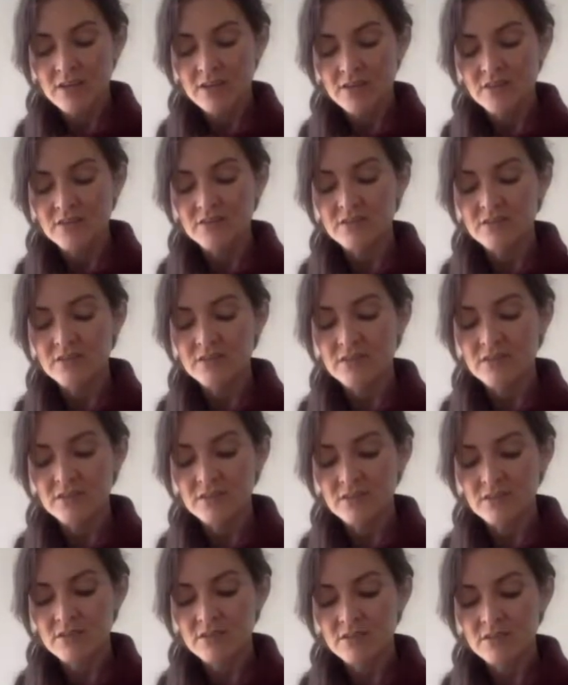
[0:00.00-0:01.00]
just
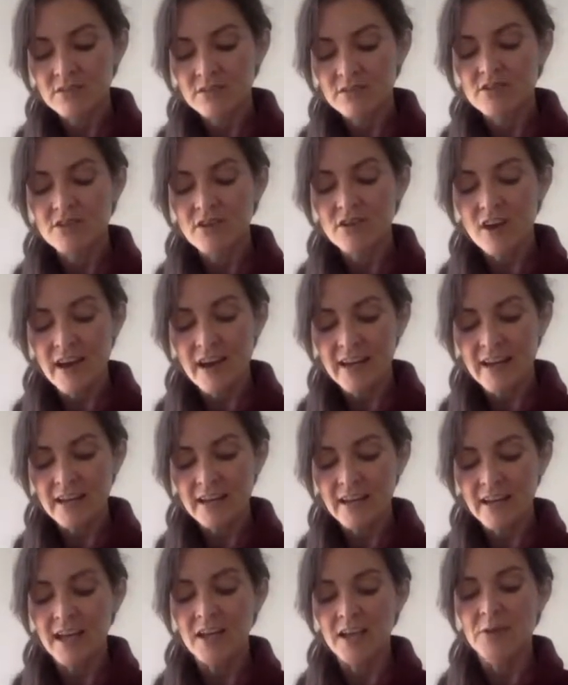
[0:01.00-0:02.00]
try
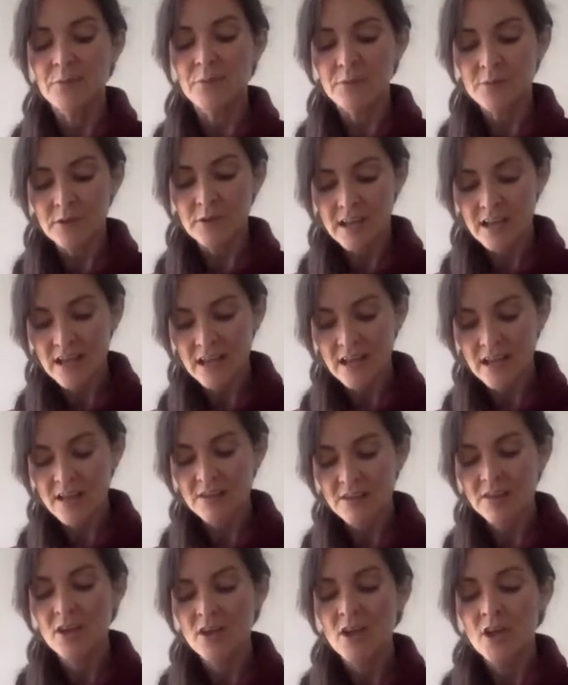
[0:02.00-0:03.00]
and like
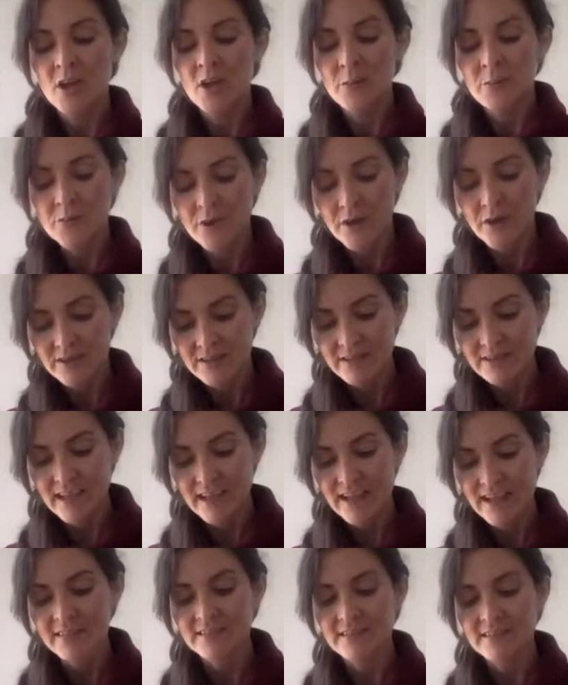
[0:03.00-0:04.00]
breathe,
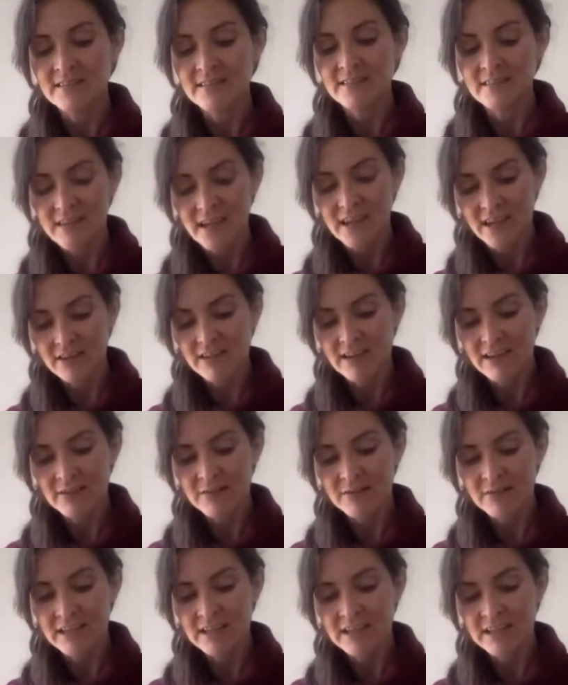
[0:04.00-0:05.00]
process, stay
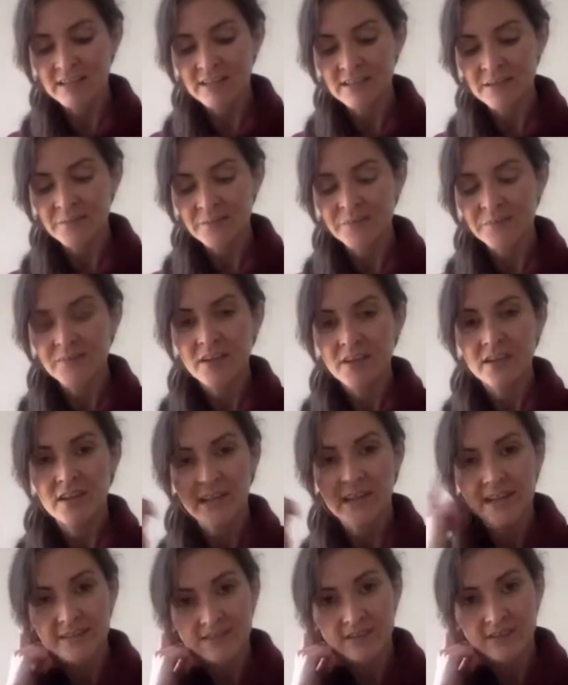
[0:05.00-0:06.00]
grounded,
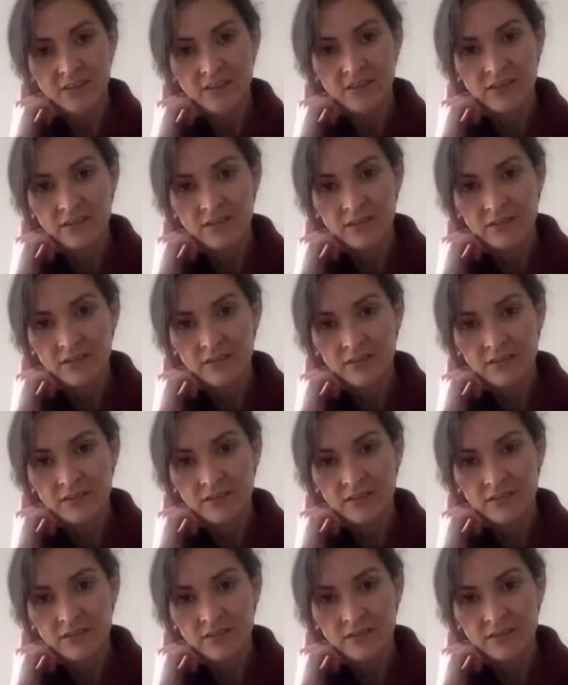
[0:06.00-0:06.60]
listen.